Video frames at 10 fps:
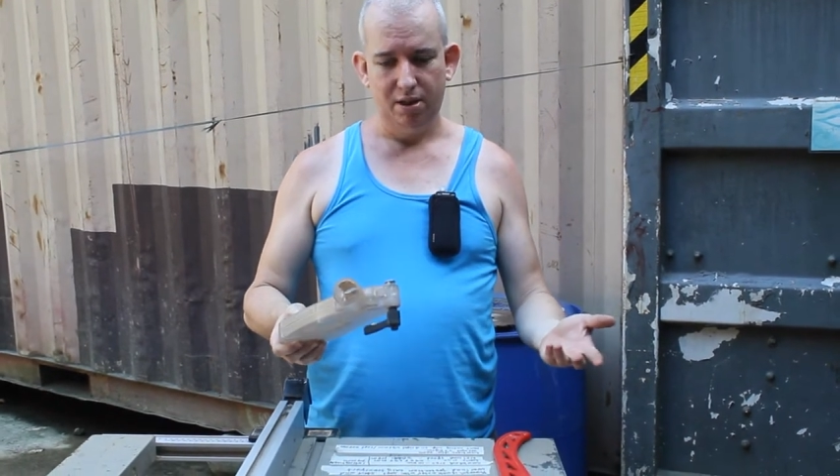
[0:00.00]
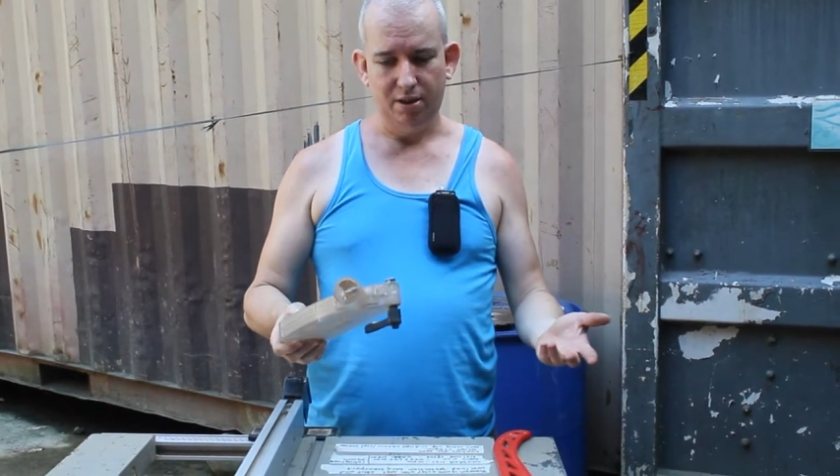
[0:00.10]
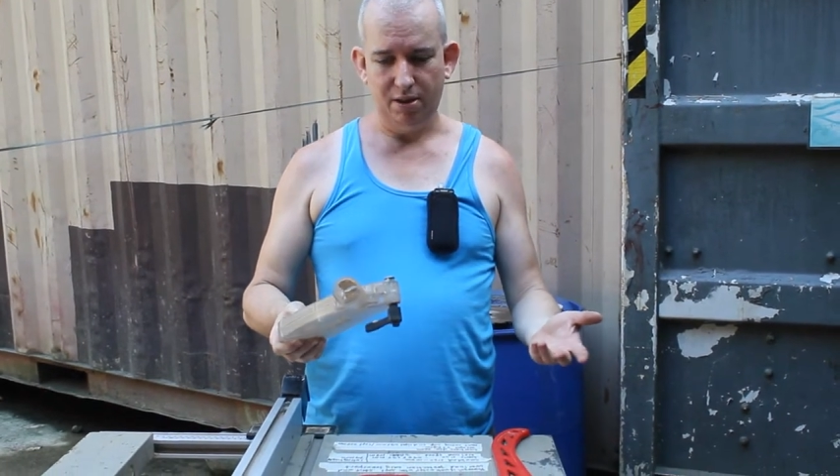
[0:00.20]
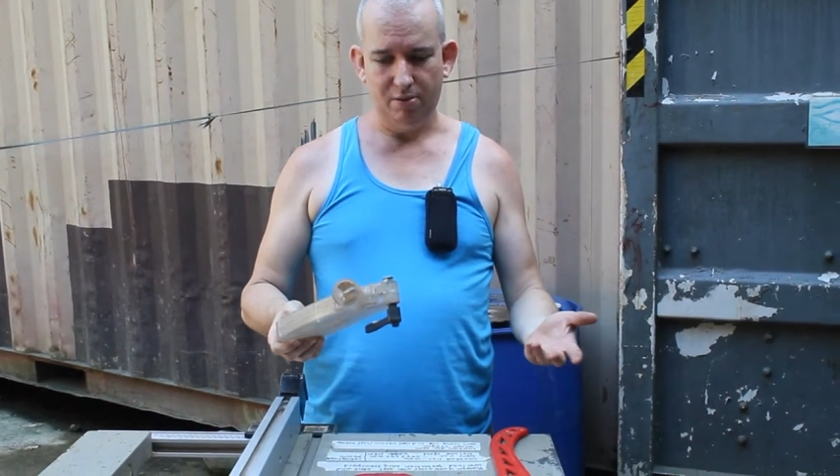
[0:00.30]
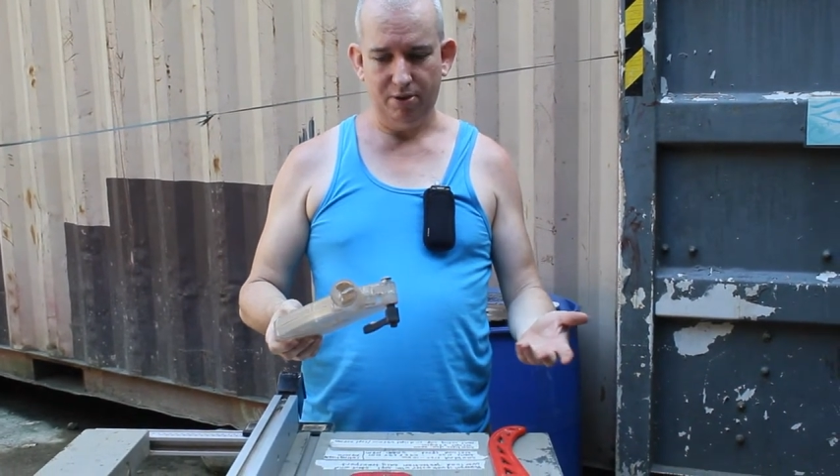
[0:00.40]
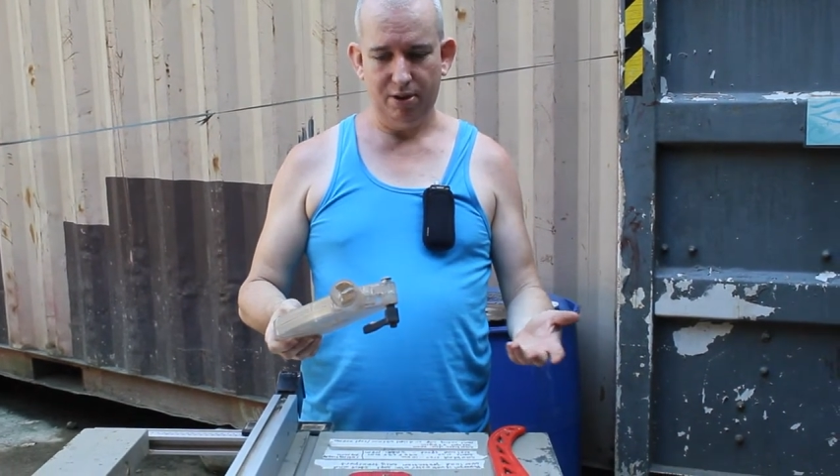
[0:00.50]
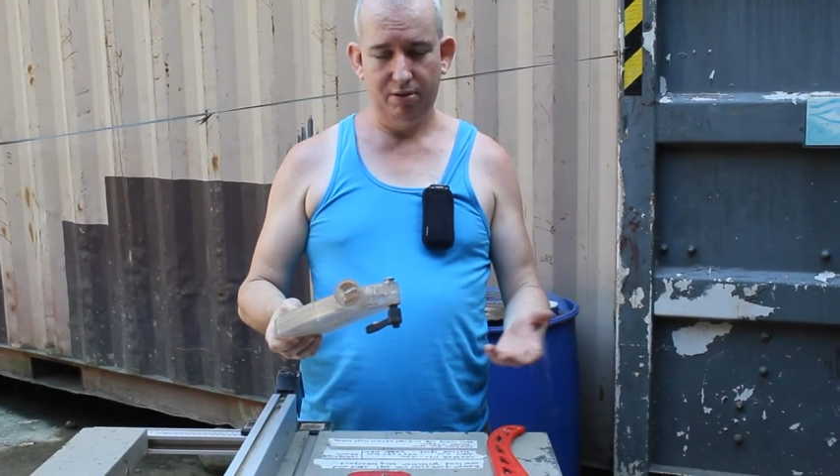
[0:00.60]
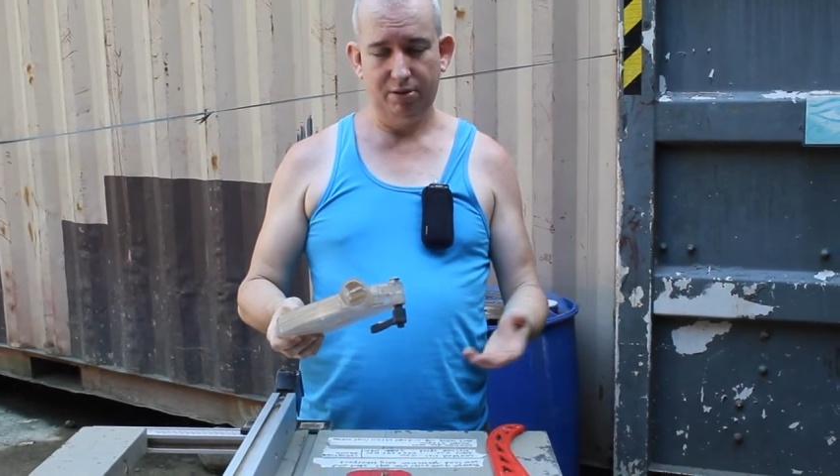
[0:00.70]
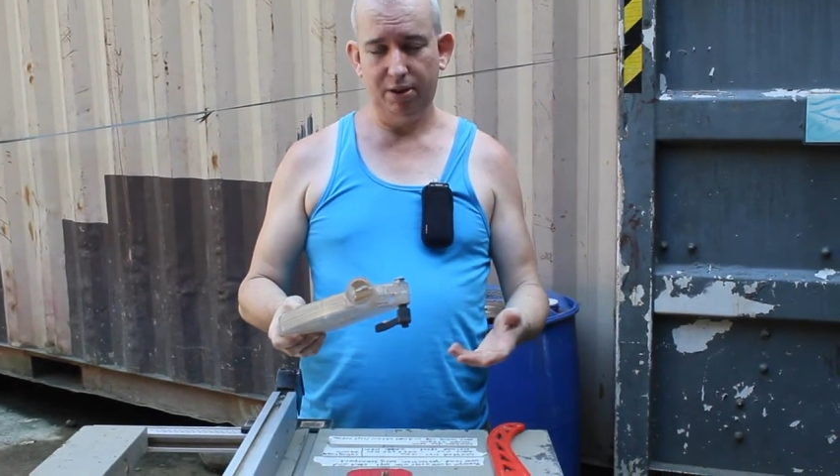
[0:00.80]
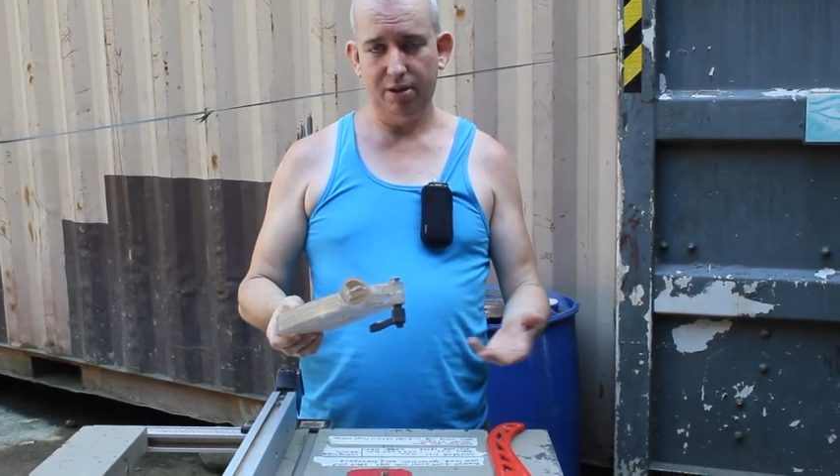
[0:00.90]
and you don't want to
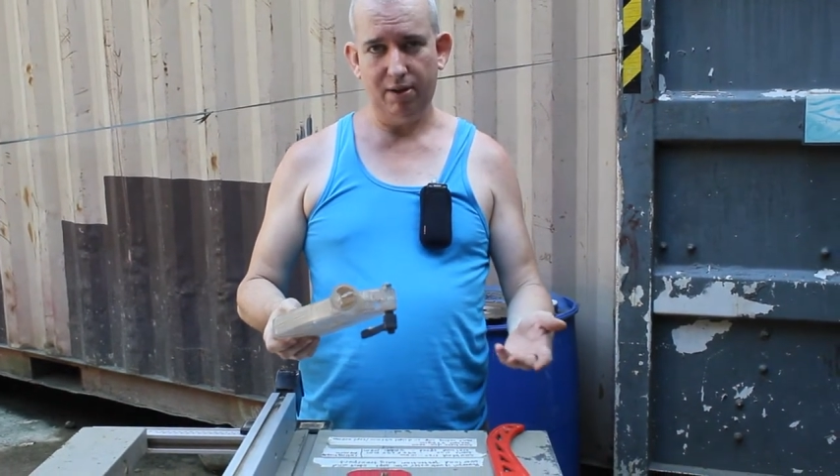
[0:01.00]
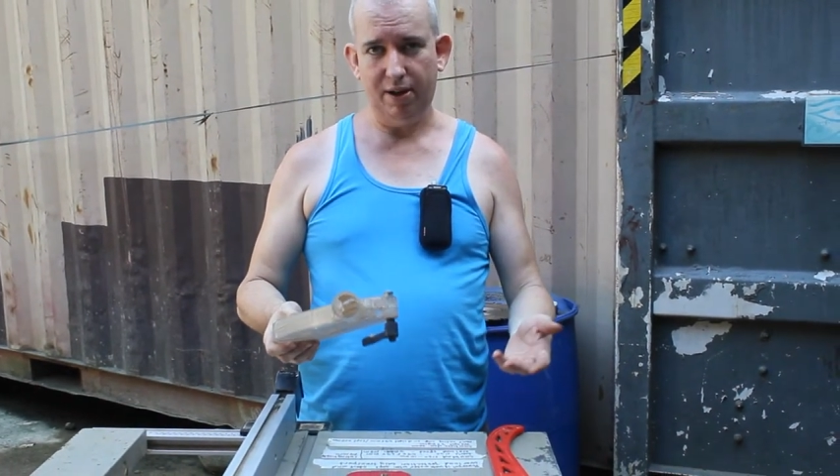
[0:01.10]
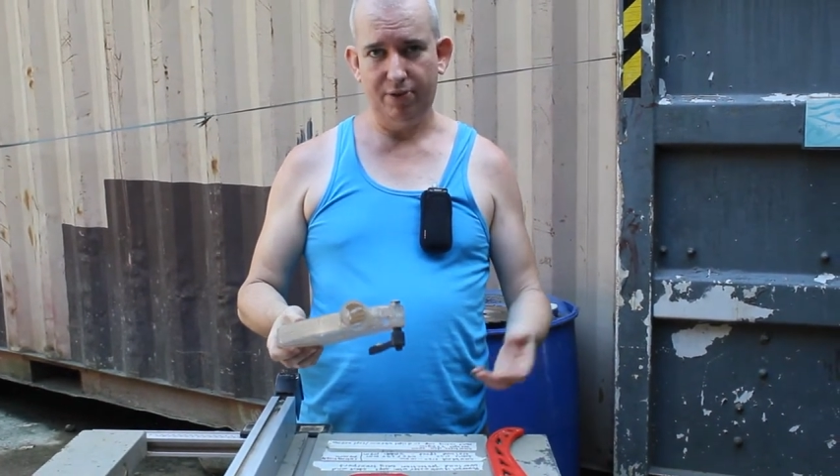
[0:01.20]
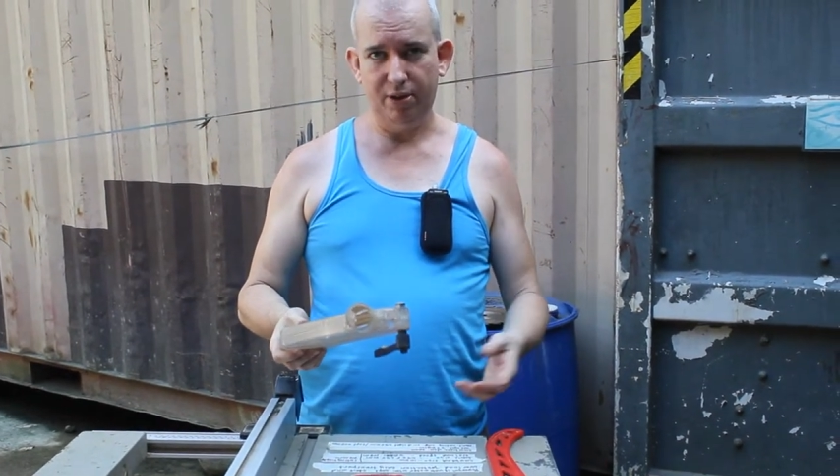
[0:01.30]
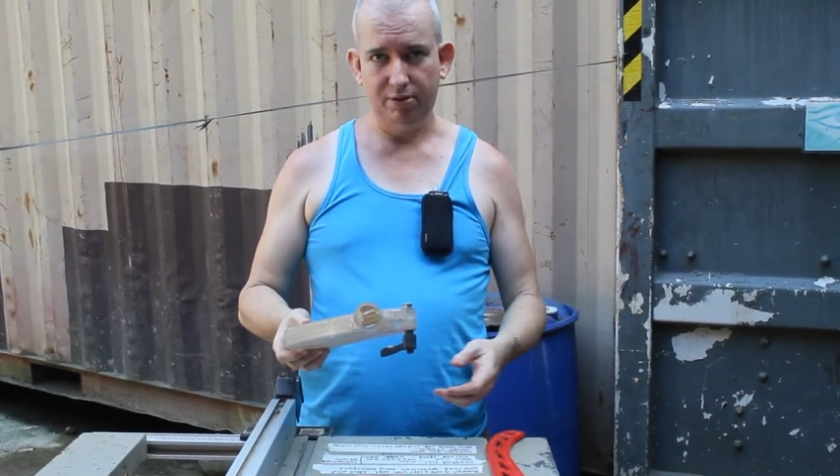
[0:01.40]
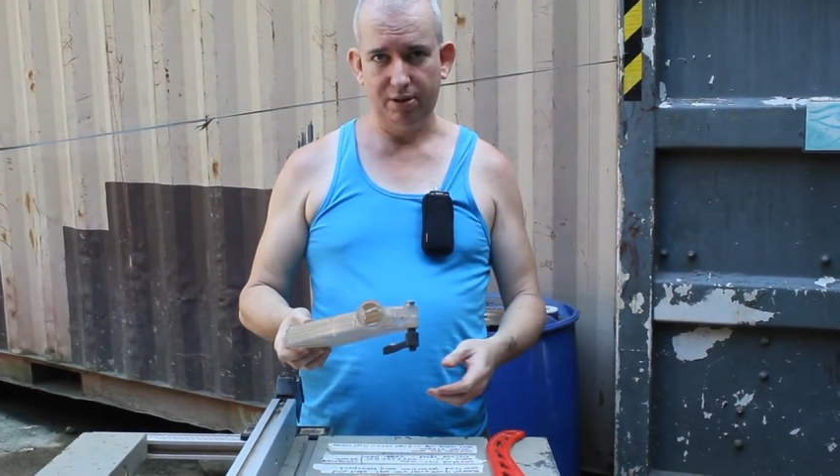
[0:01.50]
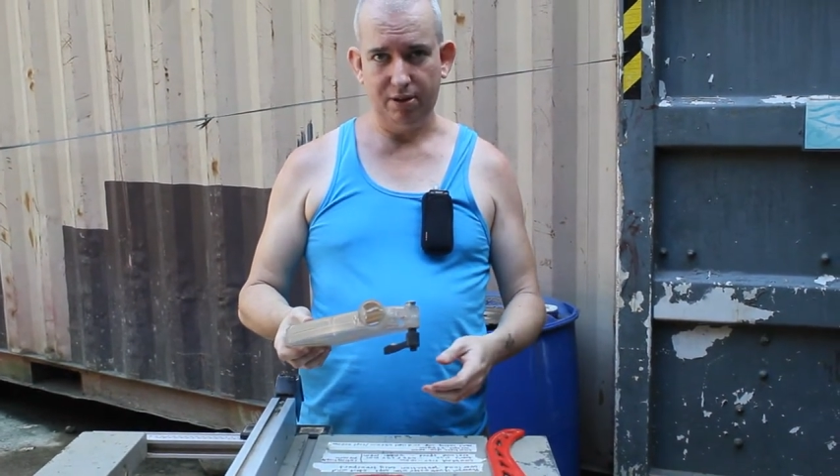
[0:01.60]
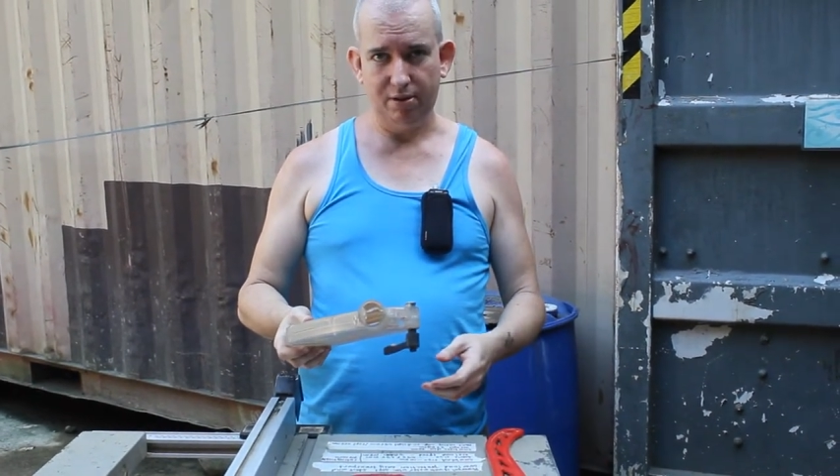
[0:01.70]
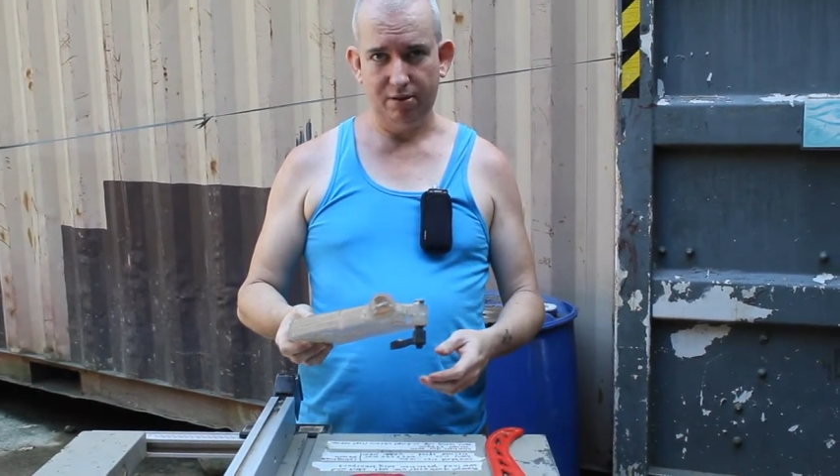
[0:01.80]
use it, you don't have to use it.